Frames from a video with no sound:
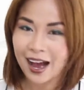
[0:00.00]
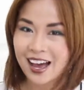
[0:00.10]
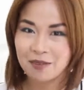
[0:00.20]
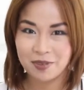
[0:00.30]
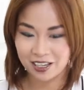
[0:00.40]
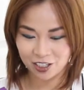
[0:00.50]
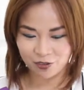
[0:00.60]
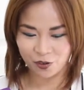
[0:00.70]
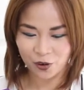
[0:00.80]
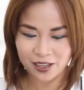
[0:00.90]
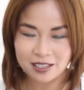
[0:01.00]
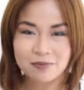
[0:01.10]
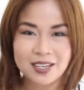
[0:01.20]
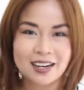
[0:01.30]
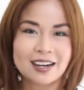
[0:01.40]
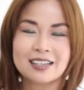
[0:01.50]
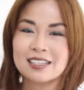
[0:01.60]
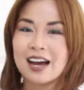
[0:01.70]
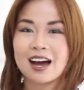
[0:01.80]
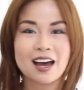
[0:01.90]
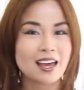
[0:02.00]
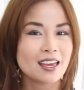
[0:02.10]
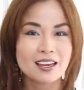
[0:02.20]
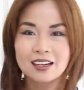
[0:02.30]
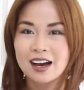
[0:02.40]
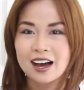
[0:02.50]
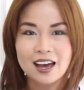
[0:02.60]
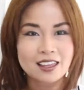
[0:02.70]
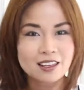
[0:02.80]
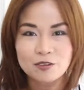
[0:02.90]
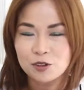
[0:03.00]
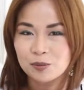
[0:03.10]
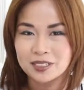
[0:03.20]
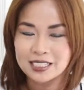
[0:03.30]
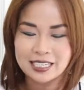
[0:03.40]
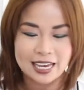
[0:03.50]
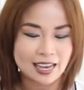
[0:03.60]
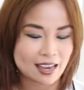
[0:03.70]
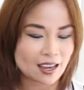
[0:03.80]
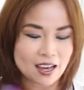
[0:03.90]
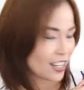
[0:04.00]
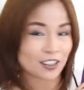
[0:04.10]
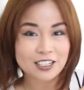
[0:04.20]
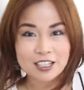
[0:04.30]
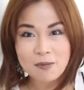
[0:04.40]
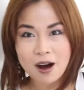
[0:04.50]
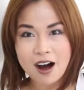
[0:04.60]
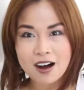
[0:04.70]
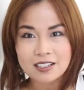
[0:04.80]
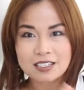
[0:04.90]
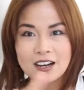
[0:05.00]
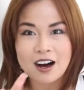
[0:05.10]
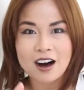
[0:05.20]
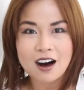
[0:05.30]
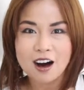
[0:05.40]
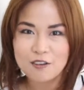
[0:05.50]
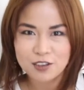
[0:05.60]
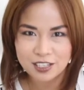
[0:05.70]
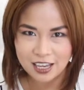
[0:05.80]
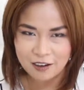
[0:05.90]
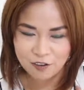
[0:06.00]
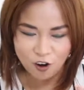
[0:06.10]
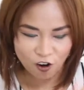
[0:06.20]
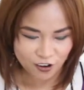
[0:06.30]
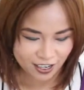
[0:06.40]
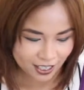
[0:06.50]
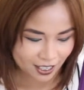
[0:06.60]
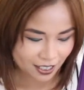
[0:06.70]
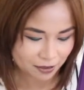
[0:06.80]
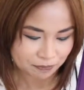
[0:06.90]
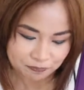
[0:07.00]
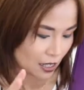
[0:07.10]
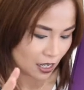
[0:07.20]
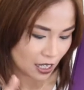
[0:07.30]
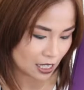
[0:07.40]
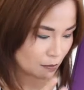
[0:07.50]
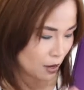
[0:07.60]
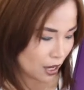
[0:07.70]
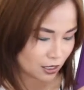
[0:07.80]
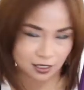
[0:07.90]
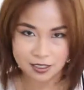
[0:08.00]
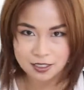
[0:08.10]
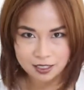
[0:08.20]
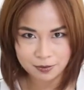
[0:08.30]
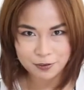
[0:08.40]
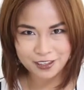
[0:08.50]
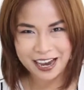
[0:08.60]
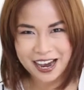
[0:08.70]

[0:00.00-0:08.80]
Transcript: high-pitched voice because I, I love Urban Decay. Here is a box. Obviously I've already unboxed some of the